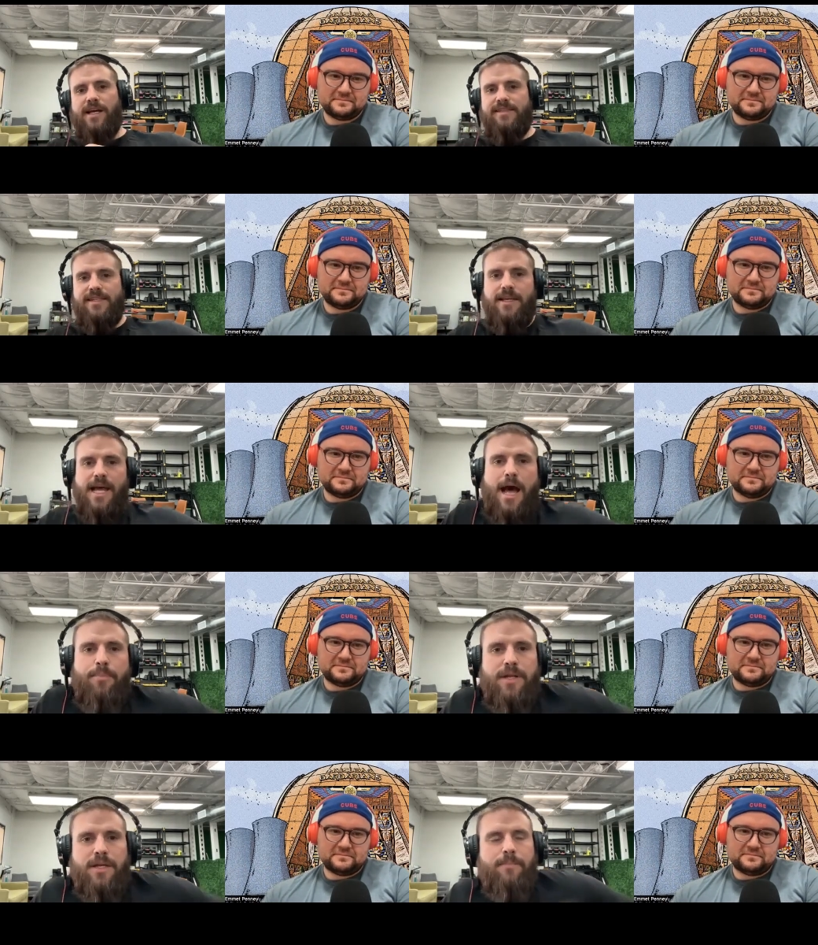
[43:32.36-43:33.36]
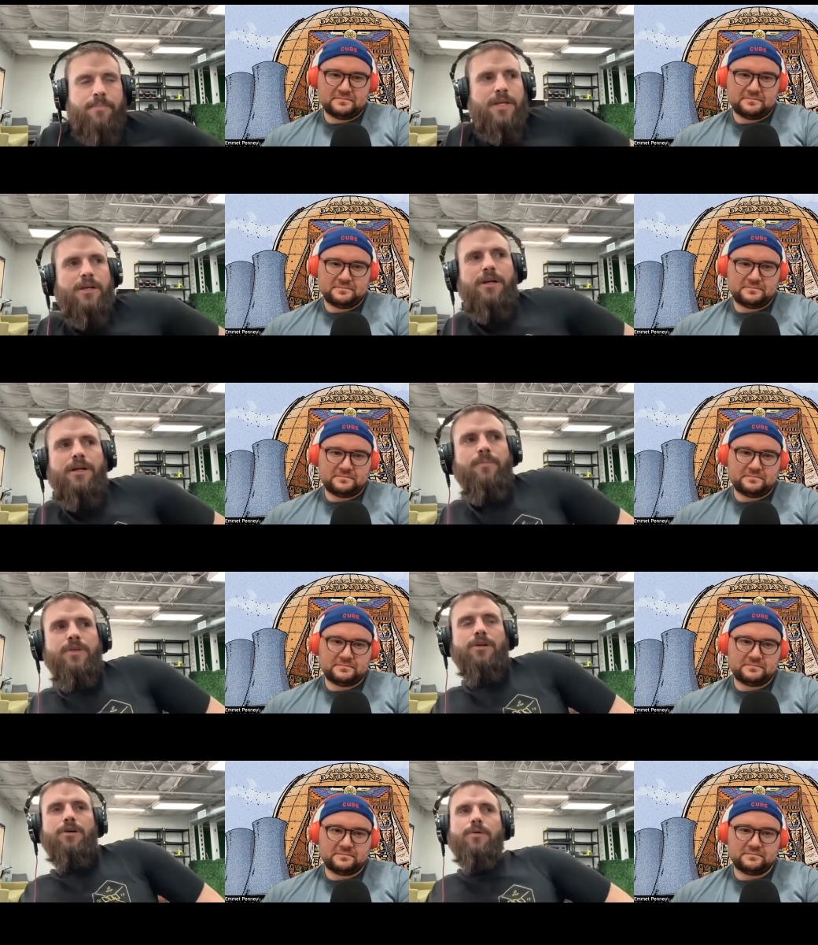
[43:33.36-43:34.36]
Speaker 1: that I see happening here,
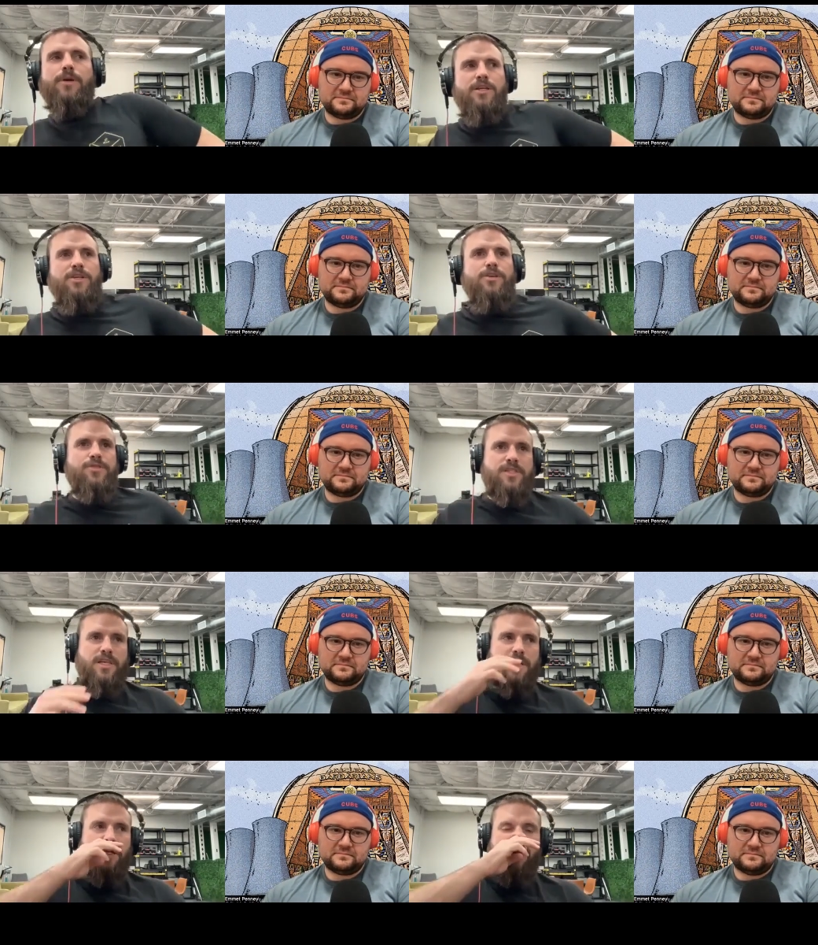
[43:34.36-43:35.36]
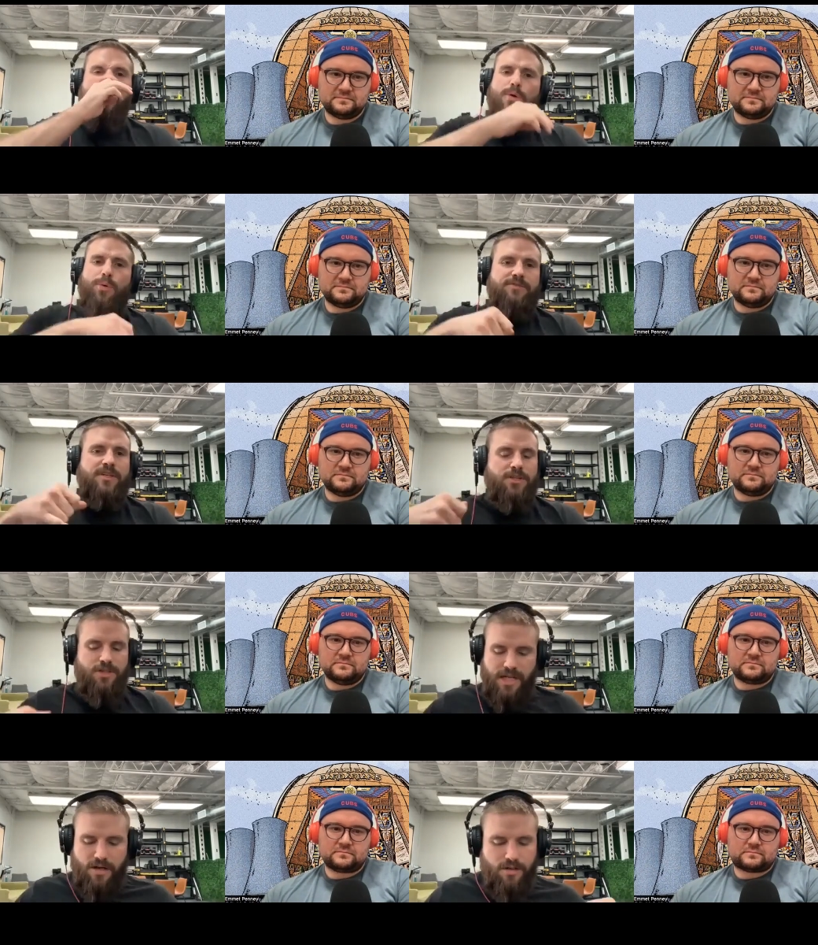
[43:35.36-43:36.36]
you know, in Houston, we'll have to
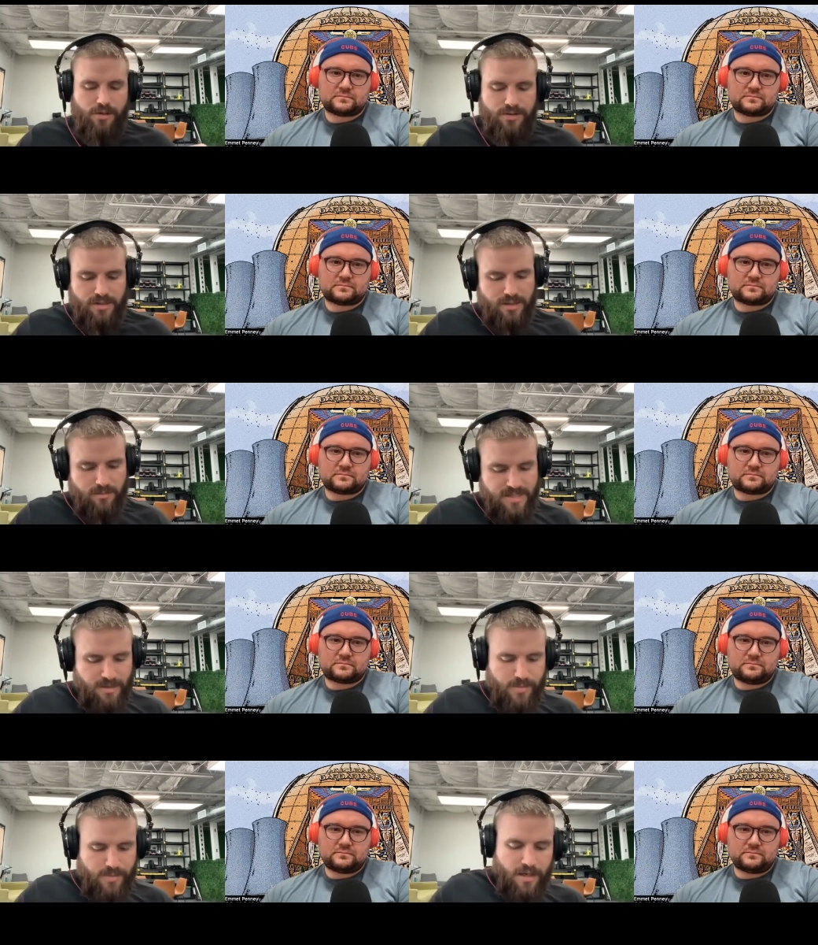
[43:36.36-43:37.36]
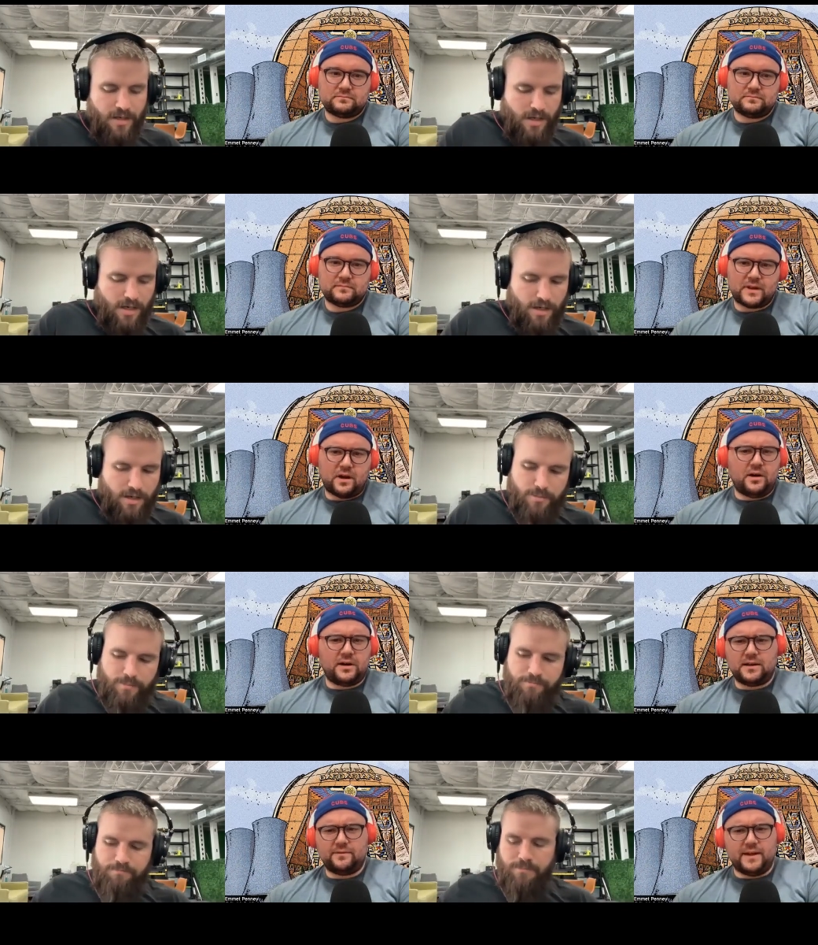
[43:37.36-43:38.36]
get you down to Houston sometime, man. Um, oh,
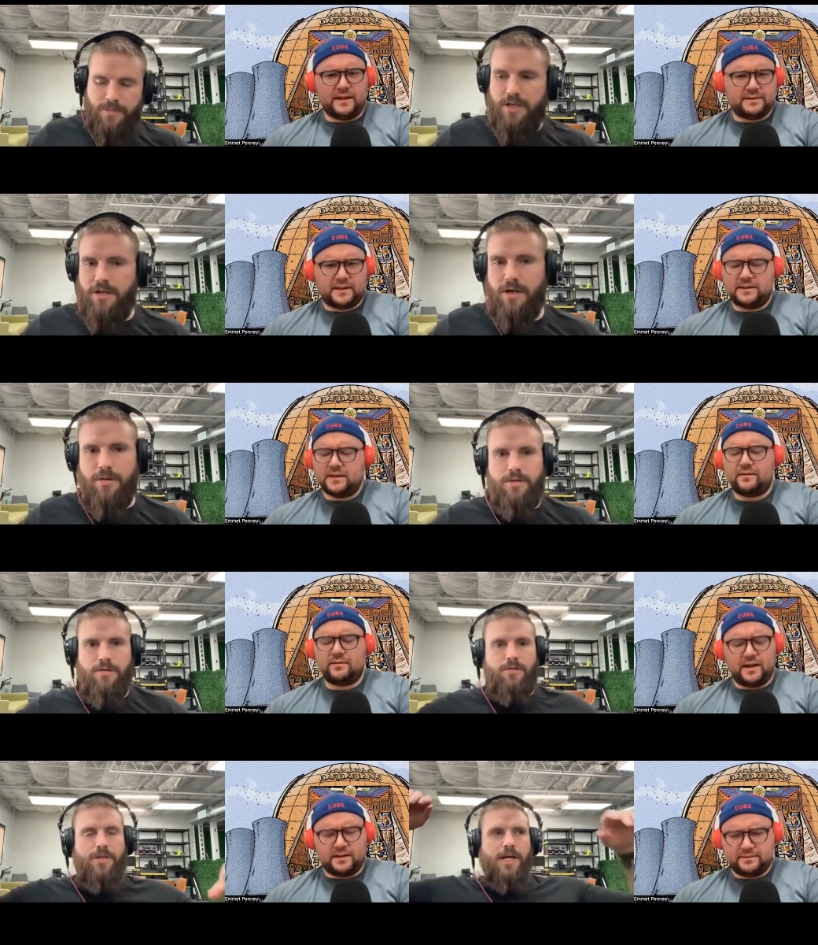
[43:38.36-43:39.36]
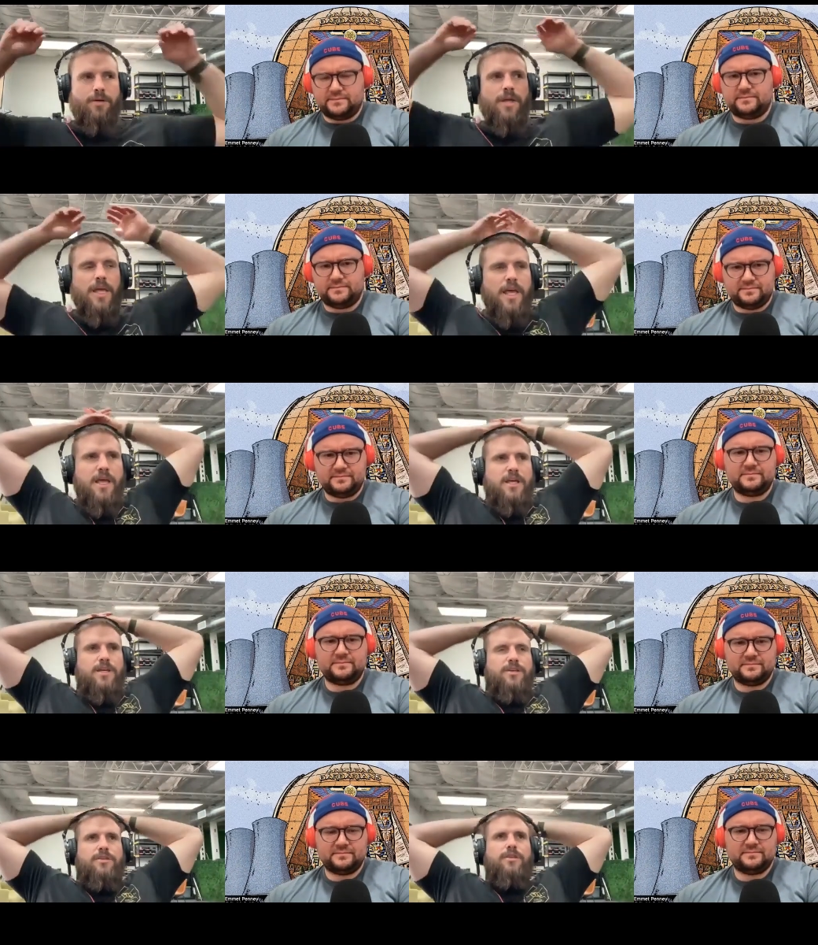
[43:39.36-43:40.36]
I'd um,
Speaker 2: love that. I'd know, love that. Yeah
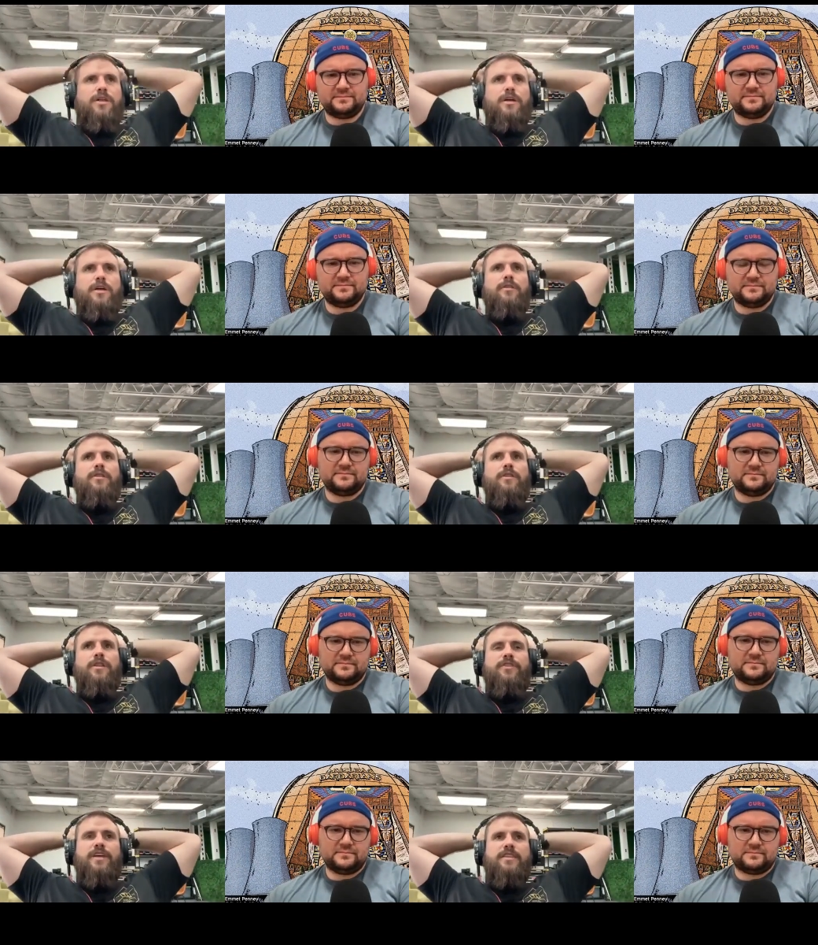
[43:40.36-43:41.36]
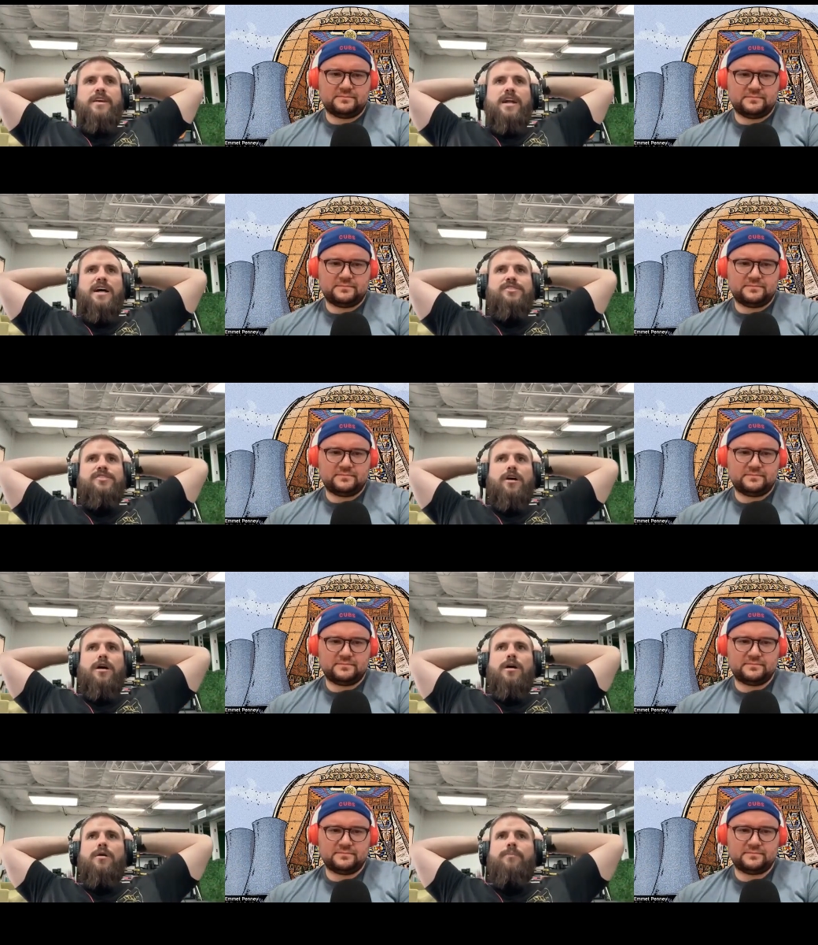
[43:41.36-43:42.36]
Speaker 1: the the thing that I
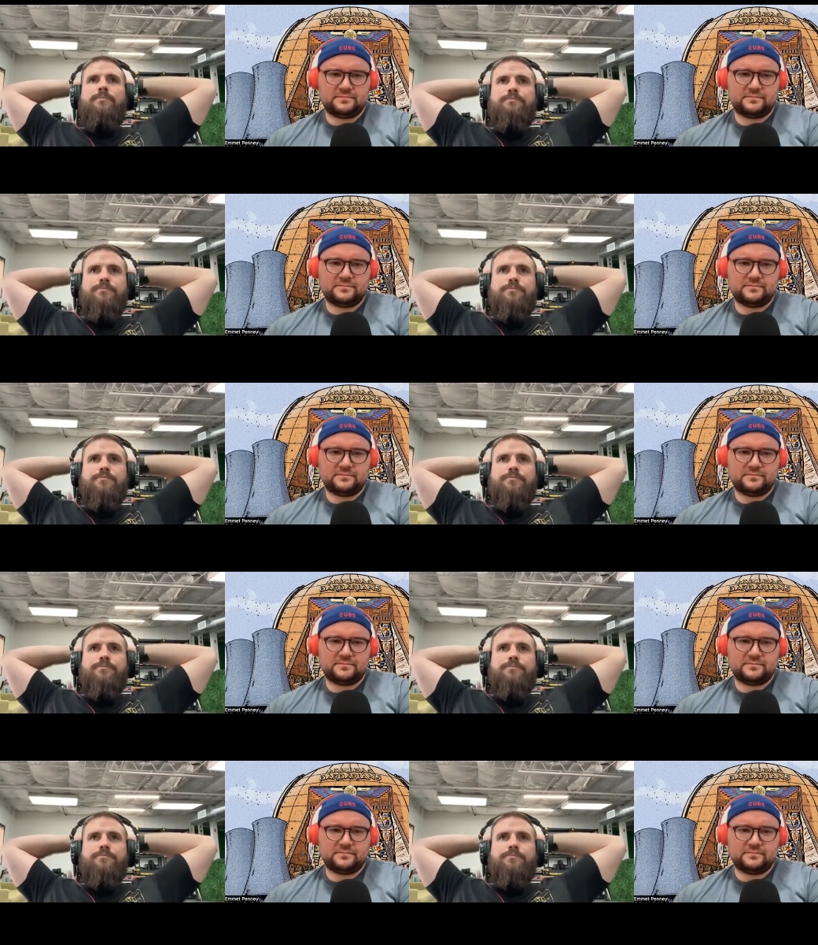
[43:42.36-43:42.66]
saw